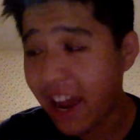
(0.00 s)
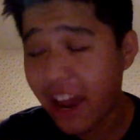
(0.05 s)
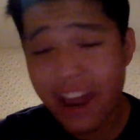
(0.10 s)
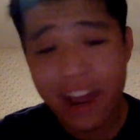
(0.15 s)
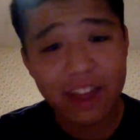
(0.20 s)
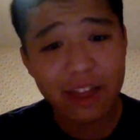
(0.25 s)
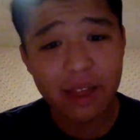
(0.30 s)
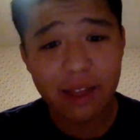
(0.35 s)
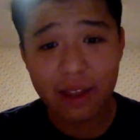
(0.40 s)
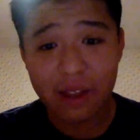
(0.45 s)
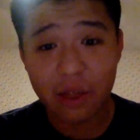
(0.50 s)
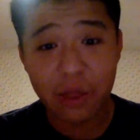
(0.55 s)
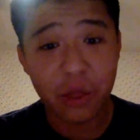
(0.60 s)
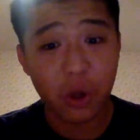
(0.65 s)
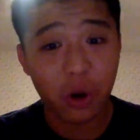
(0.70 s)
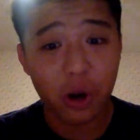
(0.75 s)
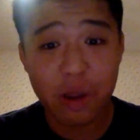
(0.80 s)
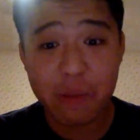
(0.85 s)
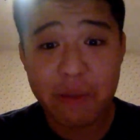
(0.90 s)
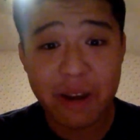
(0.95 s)
it hit the
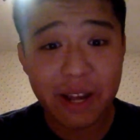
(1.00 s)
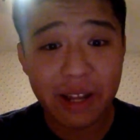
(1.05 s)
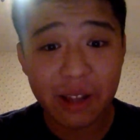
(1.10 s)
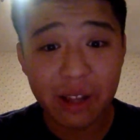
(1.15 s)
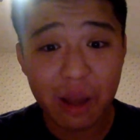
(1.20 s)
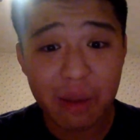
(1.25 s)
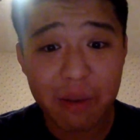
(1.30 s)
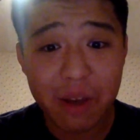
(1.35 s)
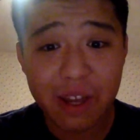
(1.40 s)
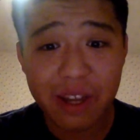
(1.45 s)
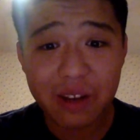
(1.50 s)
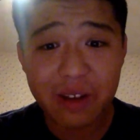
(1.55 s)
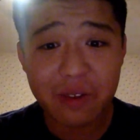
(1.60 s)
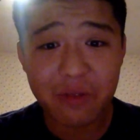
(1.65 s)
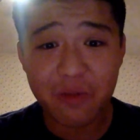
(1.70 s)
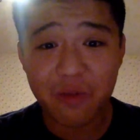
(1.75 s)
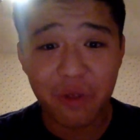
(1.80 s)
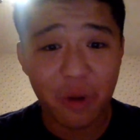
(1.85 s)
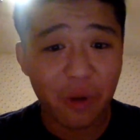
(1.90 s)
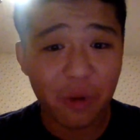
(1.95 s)
30 minute limit
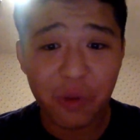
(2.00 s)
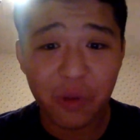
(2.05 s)
for